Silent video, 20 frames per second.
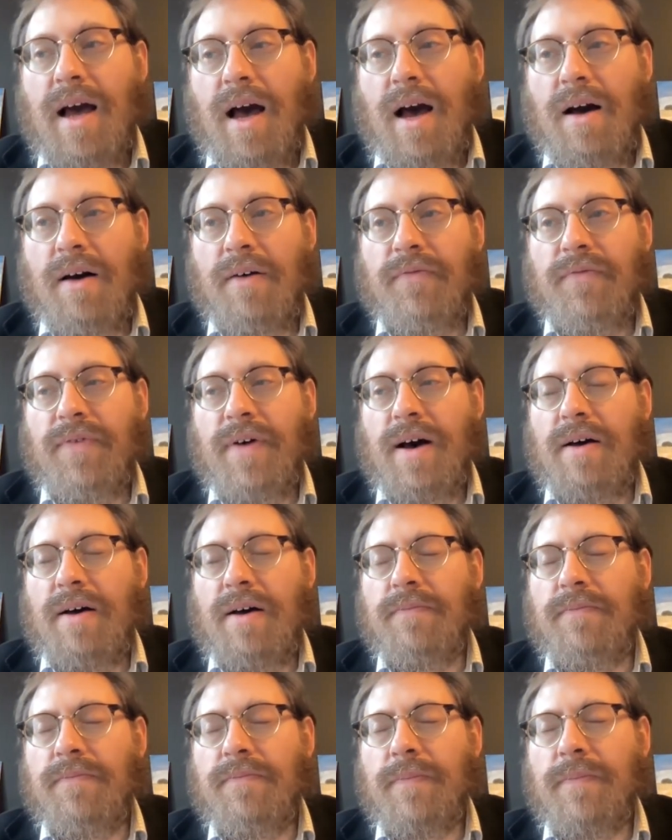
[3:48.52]
of
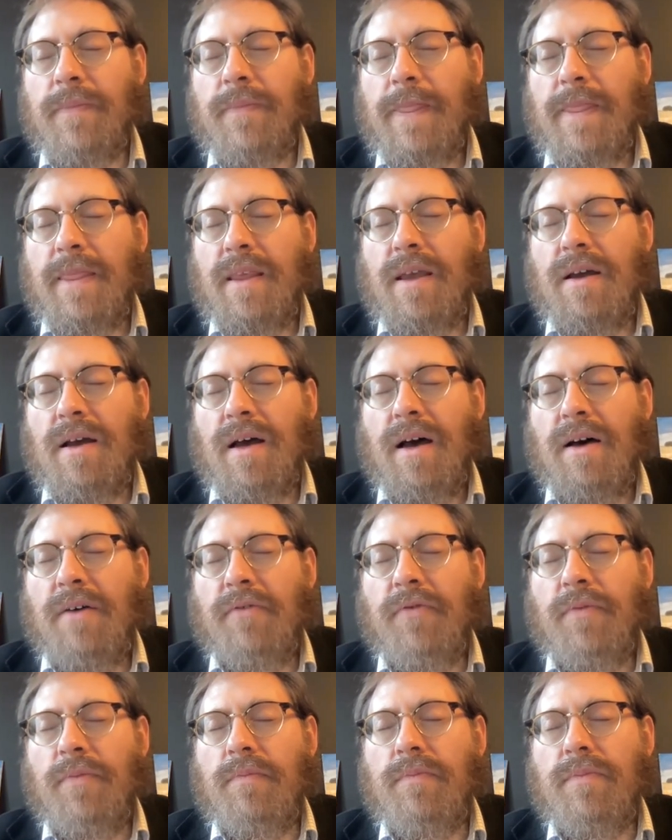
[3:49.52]
um,
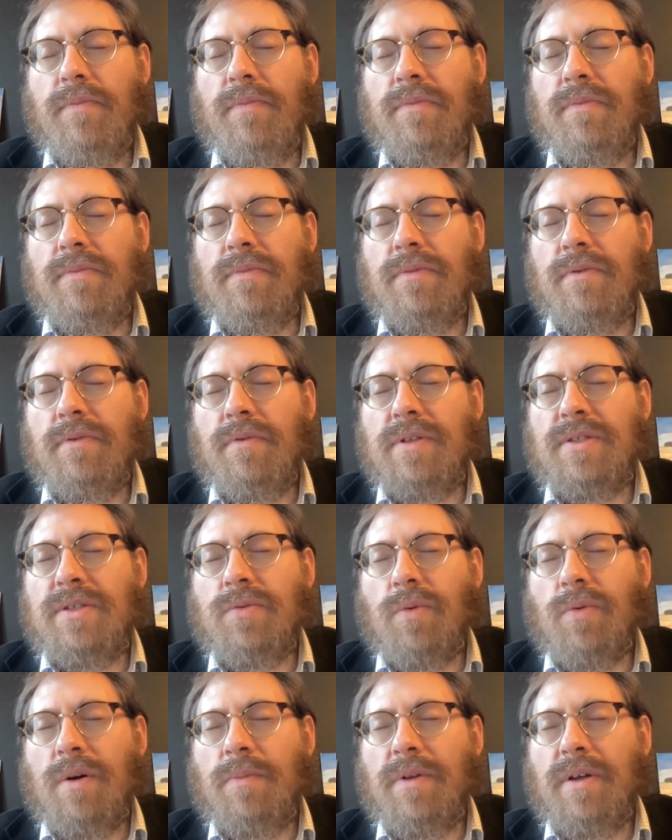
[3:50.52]
of what's
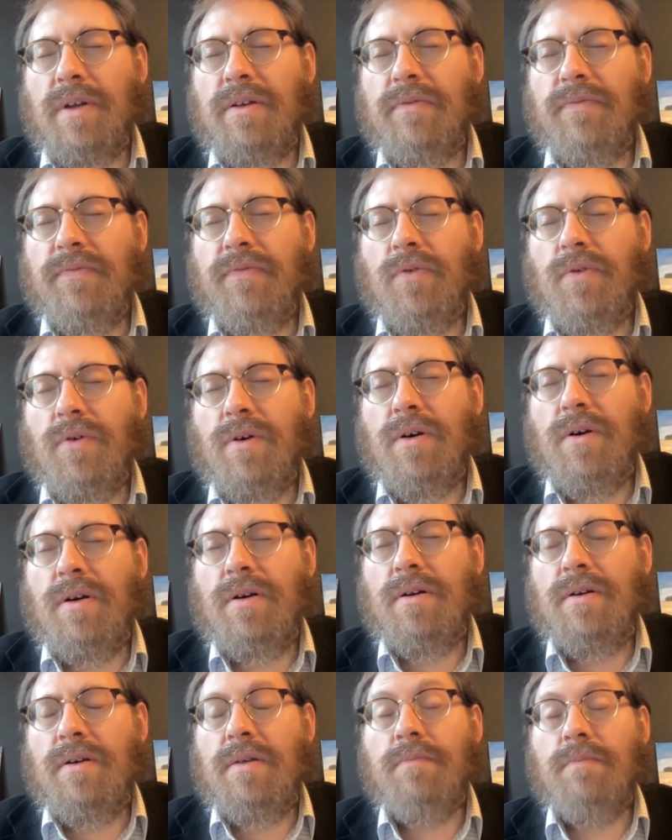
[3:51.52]
the word I'm looking
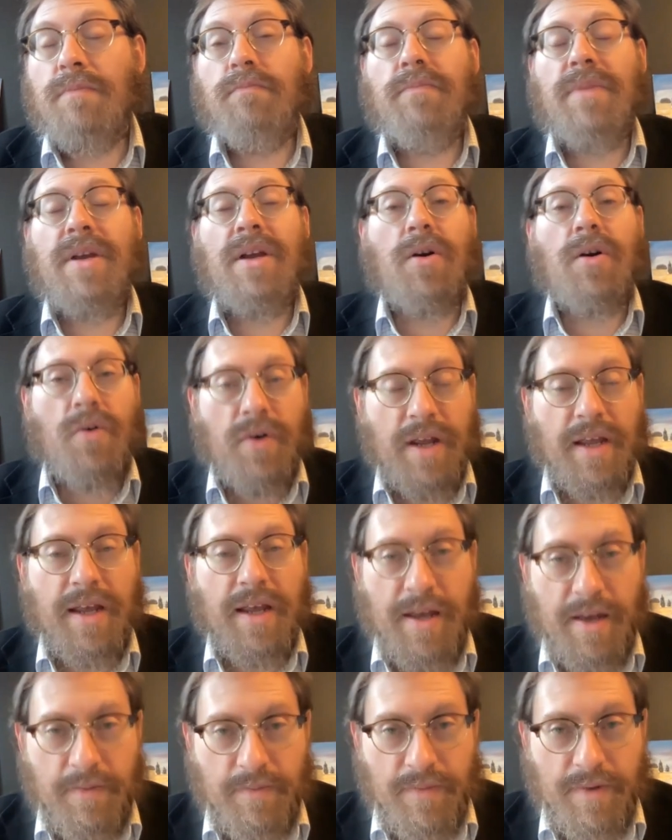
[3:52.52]
for? Mirroring
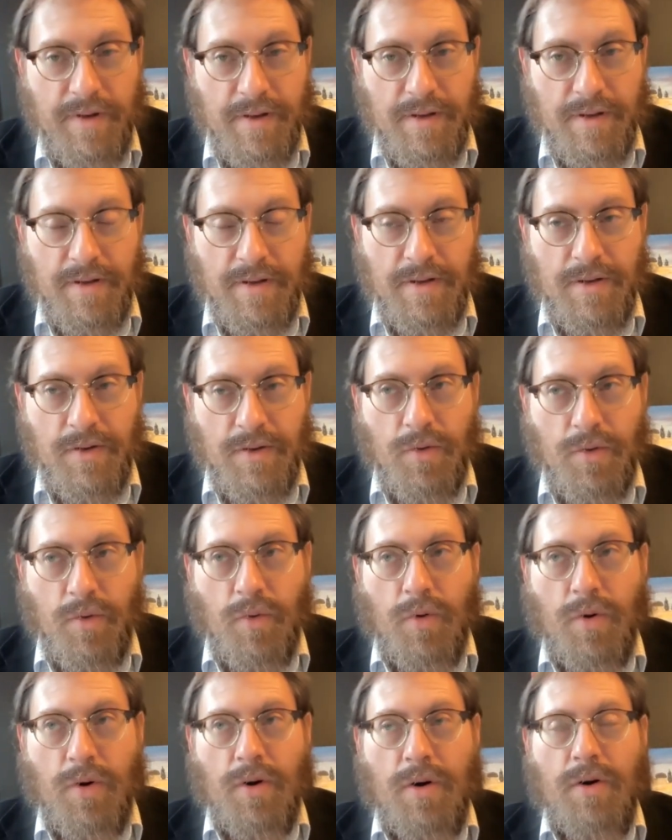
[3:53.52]
him
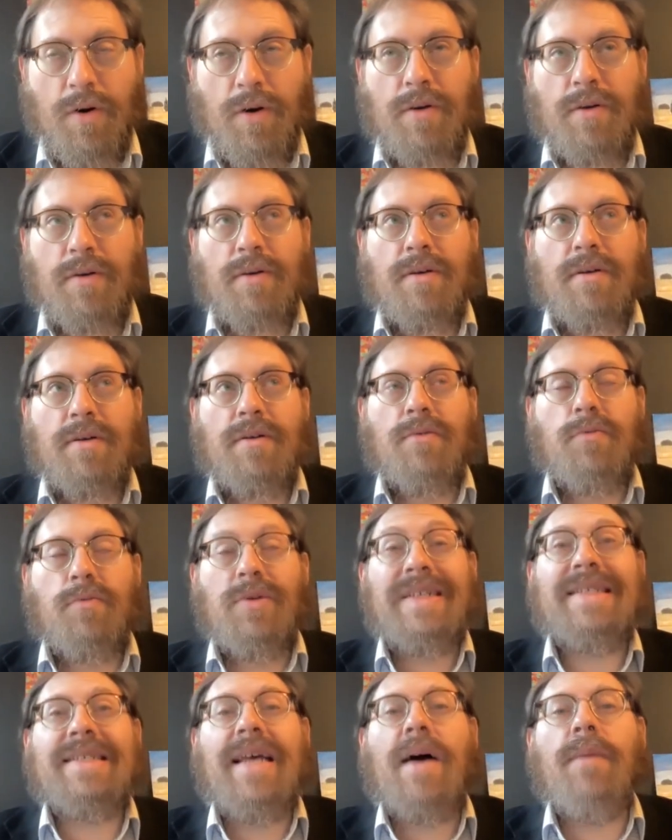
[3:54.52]
or
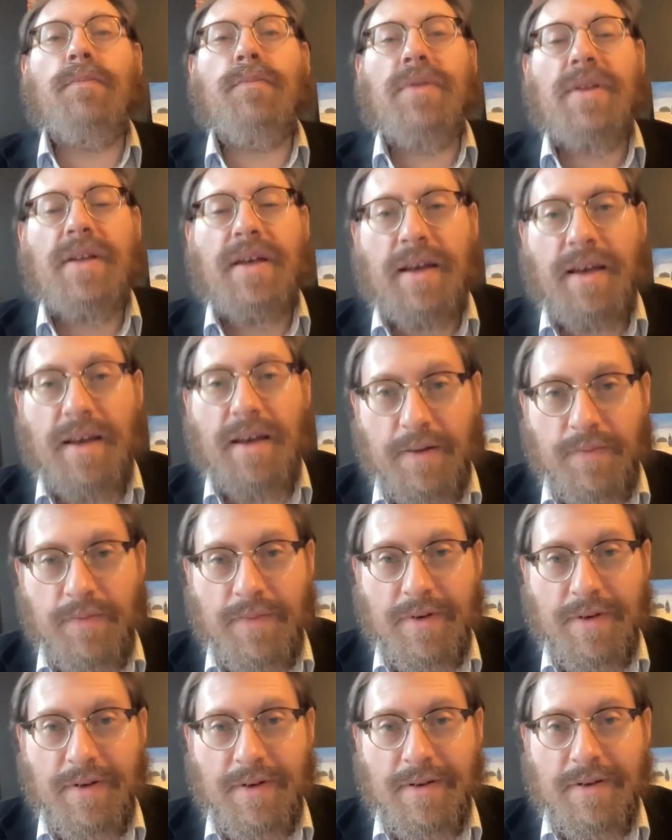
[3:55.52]
resembling him.
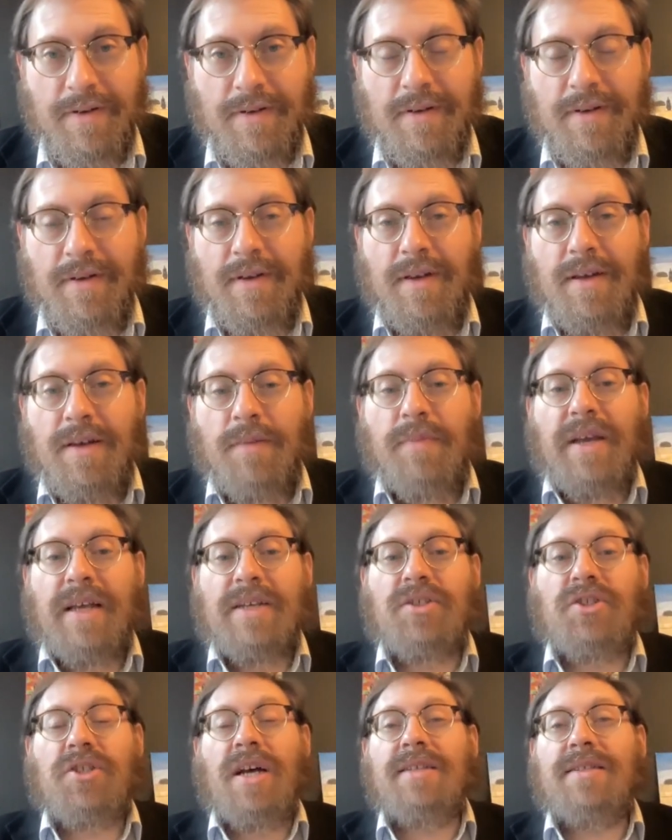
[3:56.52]

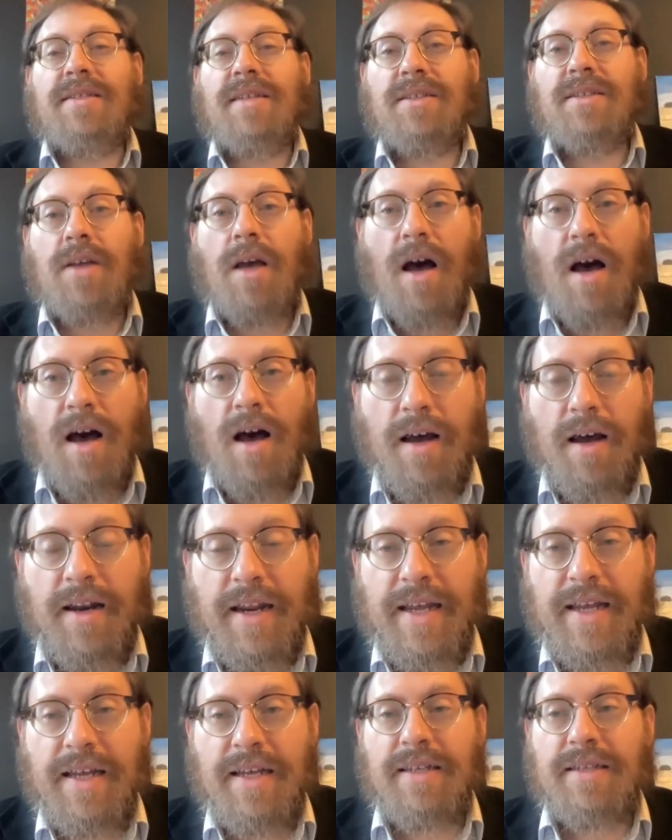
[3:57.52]
Because just as God
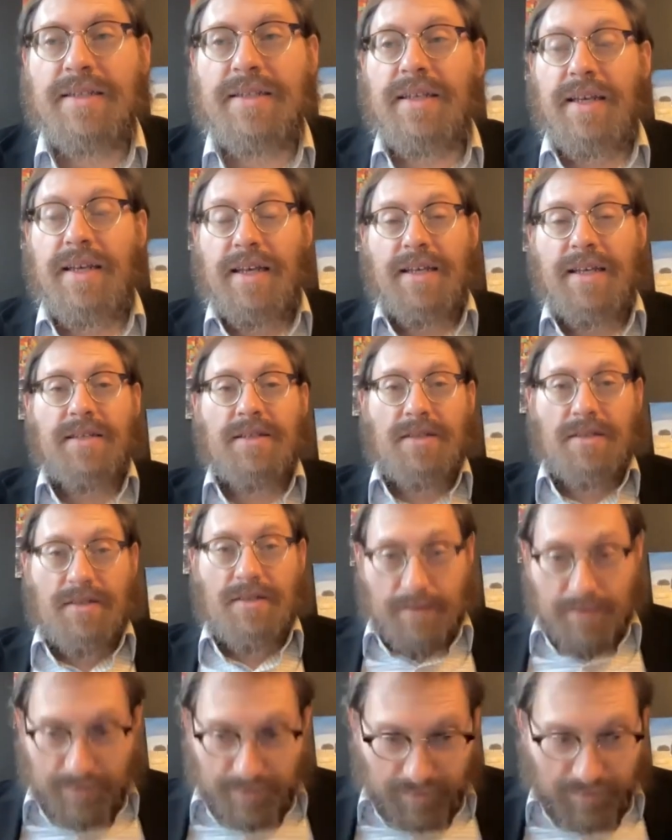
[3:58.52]
is
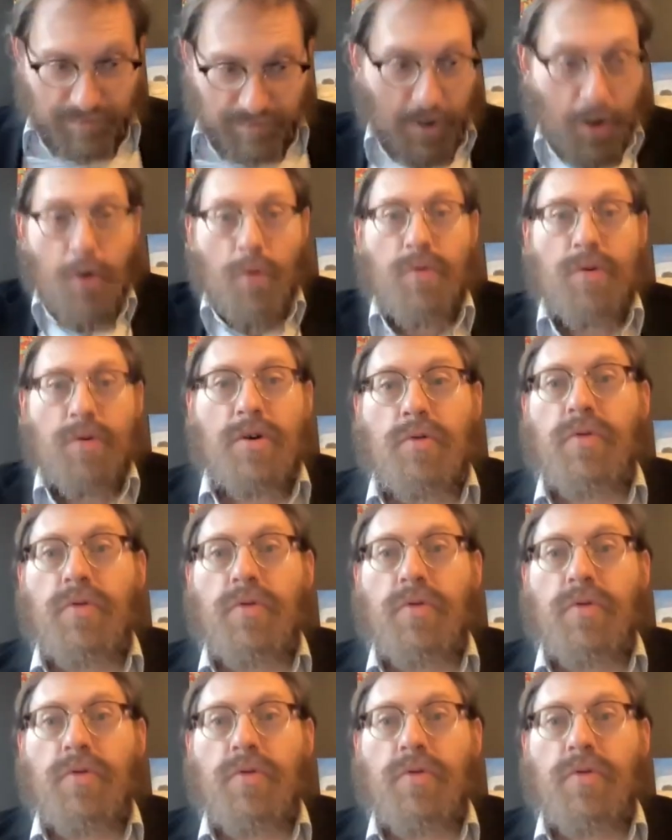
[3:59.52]
his own